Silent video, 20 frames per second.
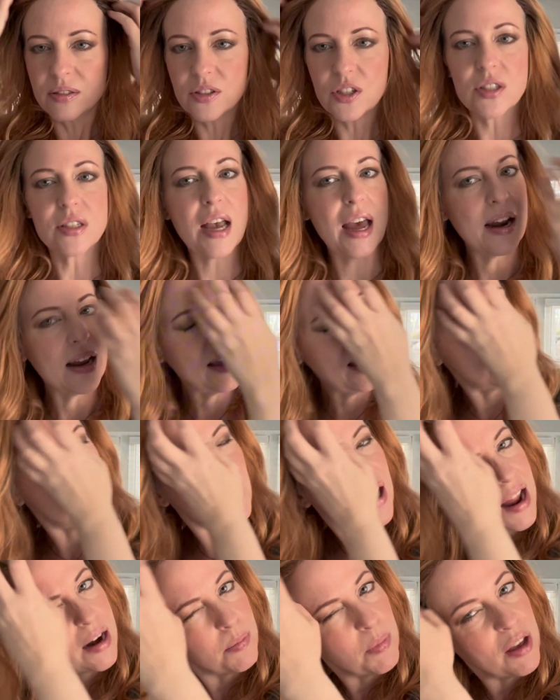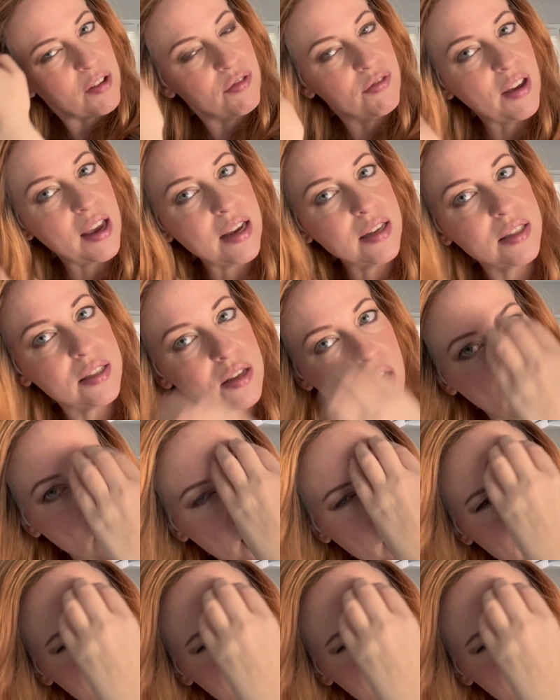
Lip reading: Just gotta get her out of my face, sorry.